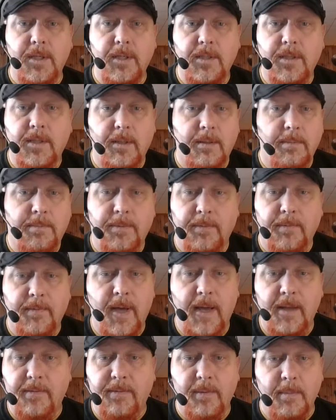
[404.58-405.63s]
to
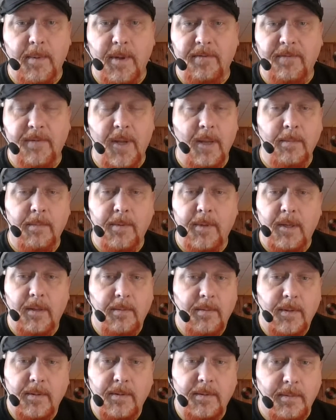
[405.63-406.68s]
provide for my family,
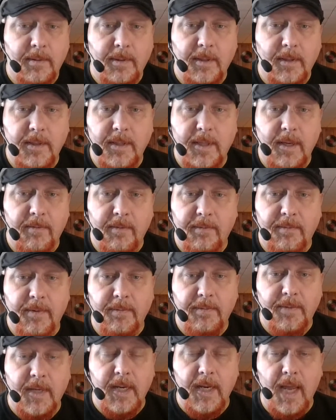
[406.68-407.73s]
and it's like
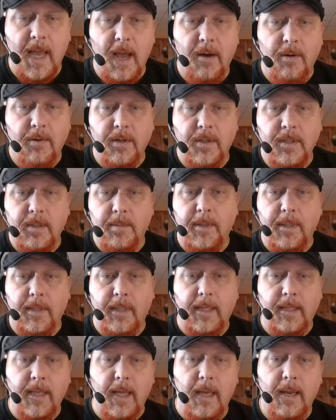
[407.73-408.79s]
$7.50 an hour or something
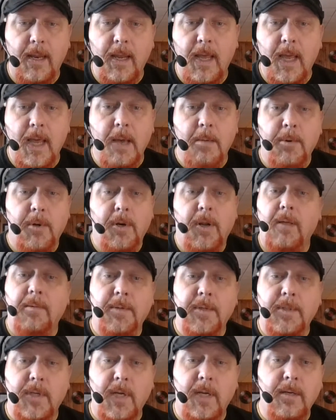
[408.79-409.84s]
like that. But all
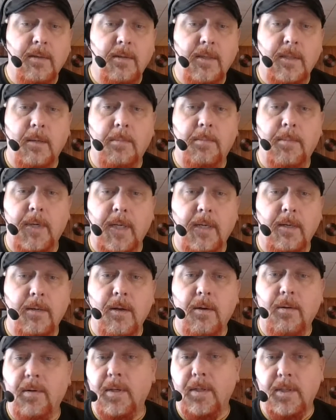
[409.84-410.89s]
of a sudden, somebody
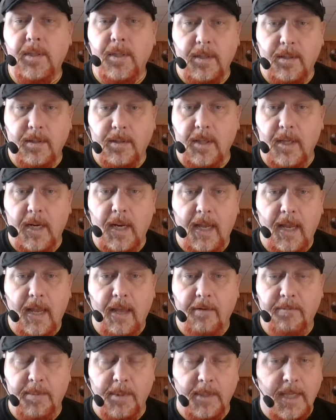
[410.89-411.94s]
notices that I
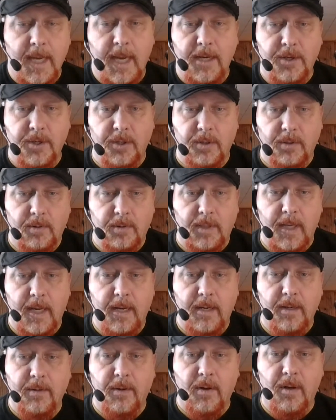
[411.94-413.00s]
have potential,
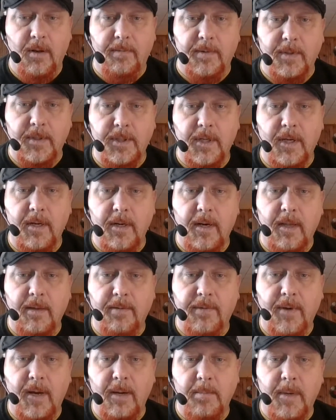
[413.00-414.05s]
and all of a sudden, I
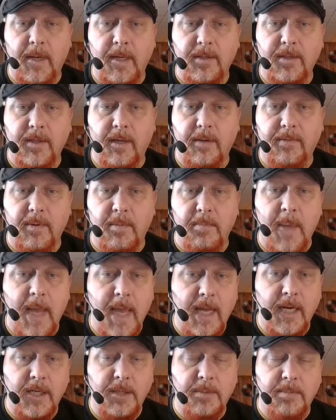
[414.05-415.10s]
find myself in
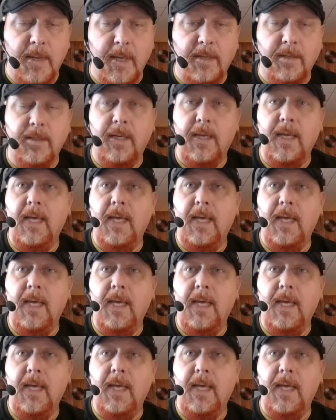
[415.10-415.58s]
management,